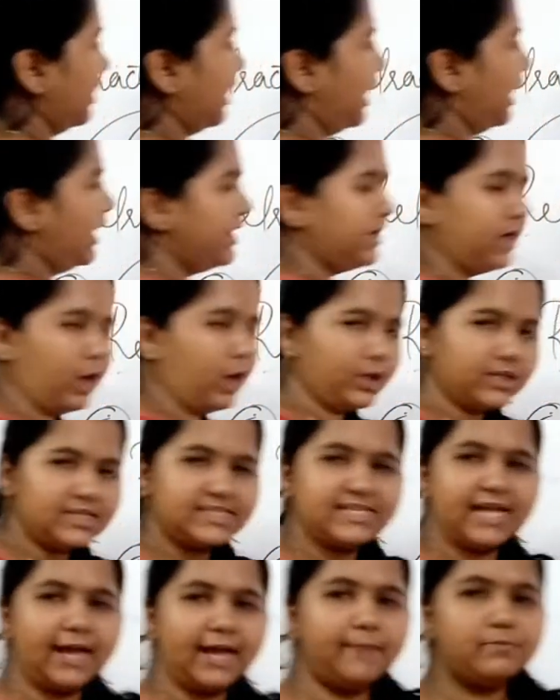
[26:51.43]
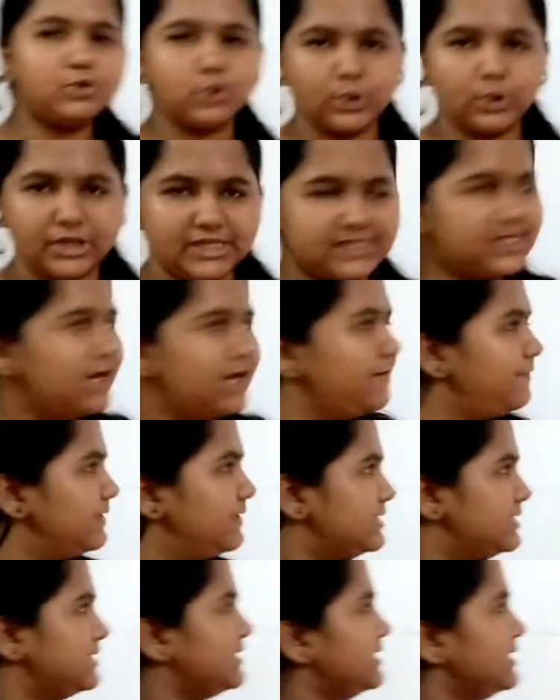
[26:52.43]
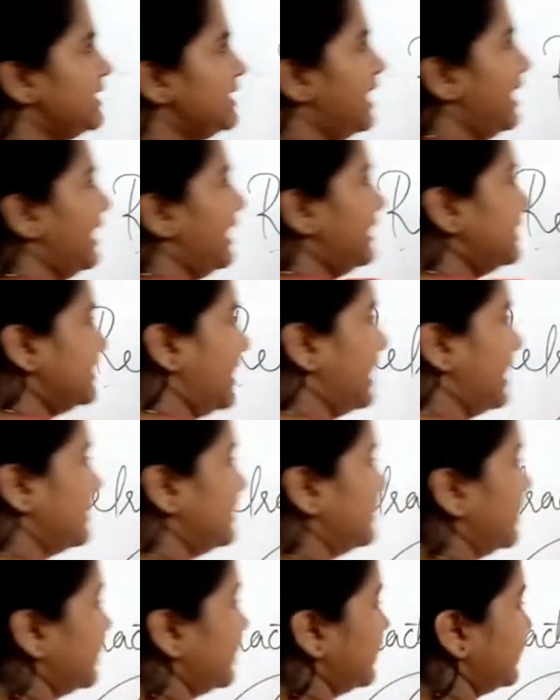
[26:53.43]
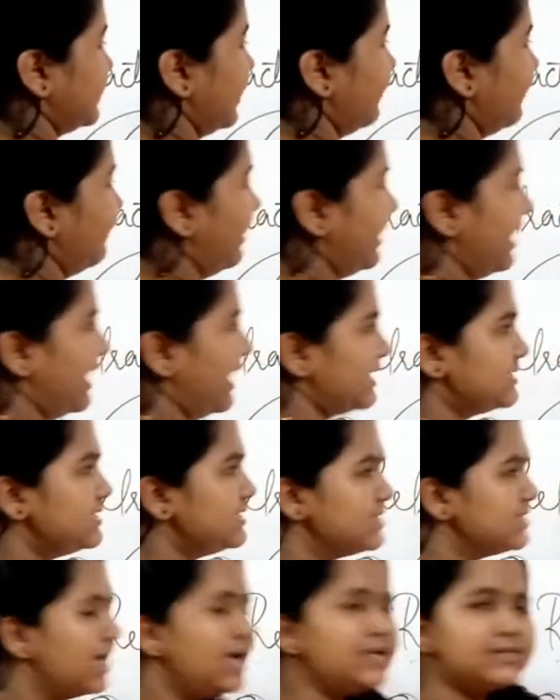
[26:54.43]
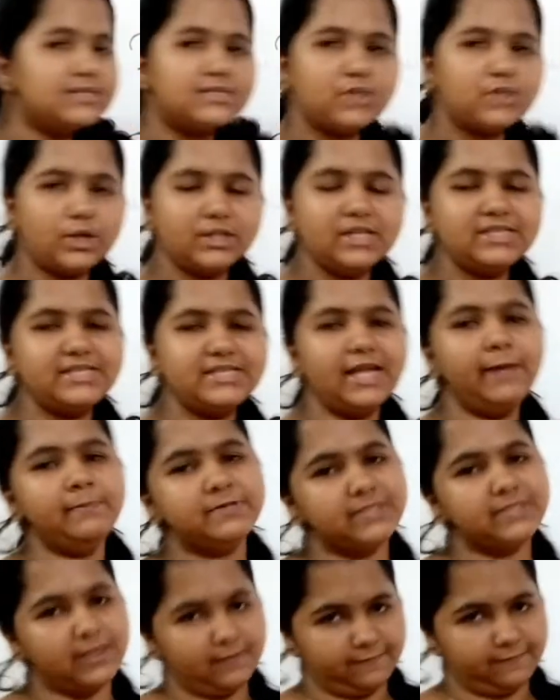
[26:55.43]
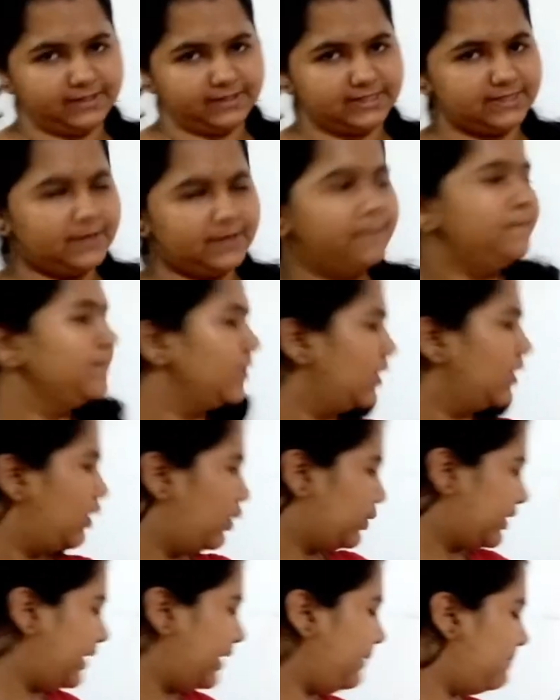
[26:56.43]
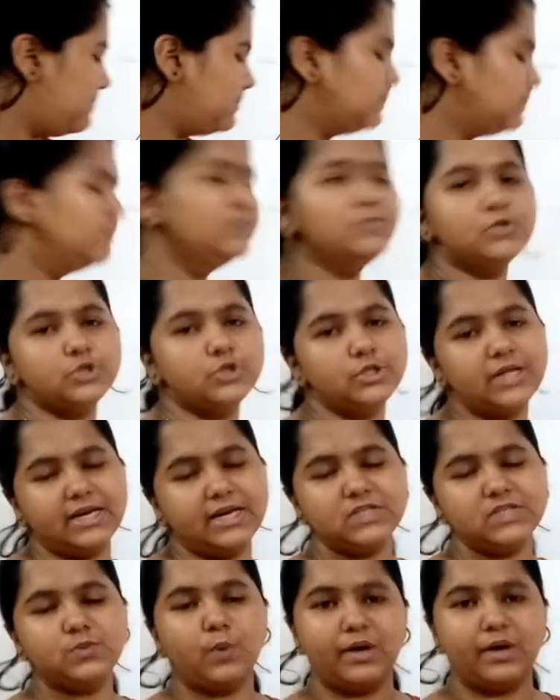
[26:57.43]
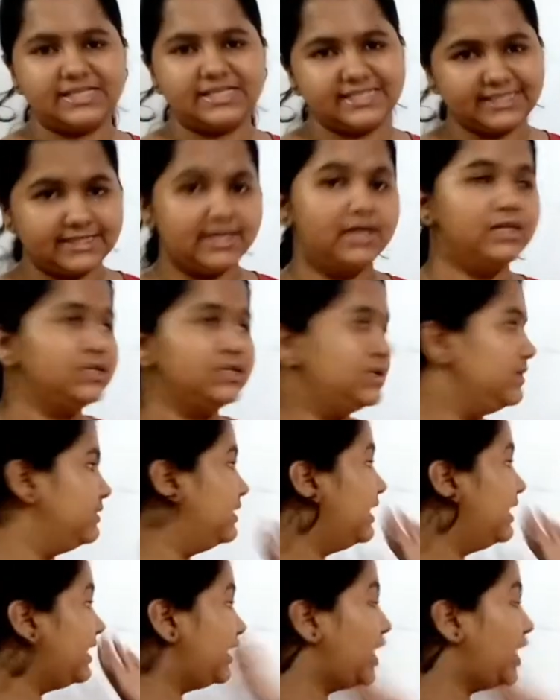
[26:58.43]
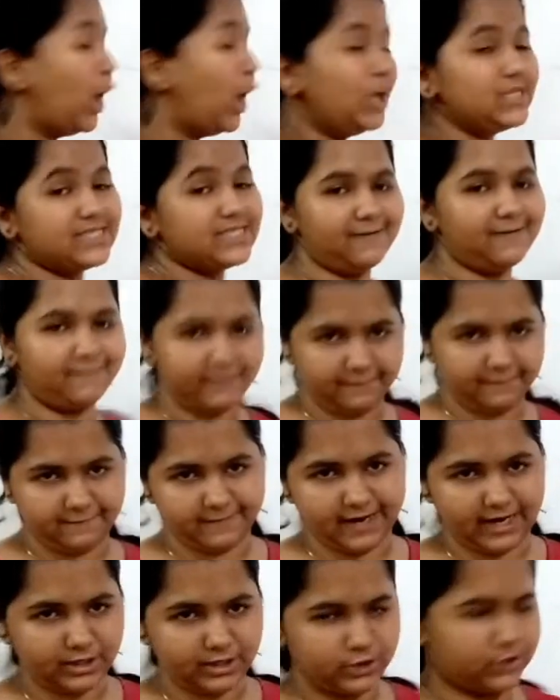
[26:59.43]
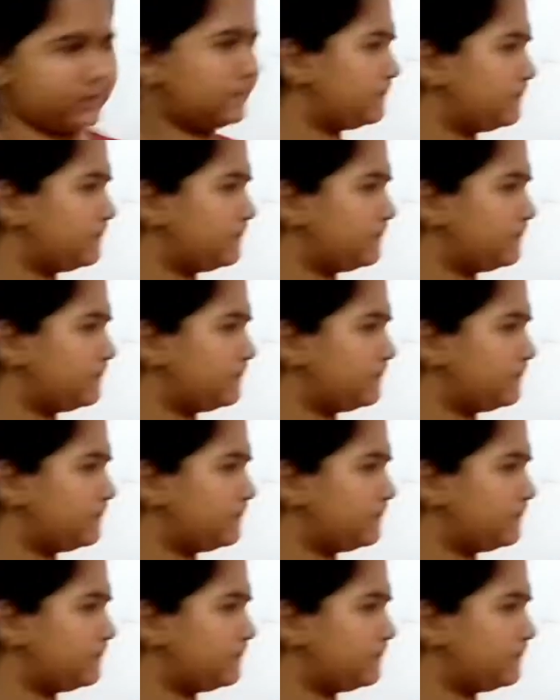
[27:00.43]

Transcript: are on the same 2D surface. This is our x-axis and this is our y-axis. This is on the same surface. Okay? So that is what is the laws of refraction.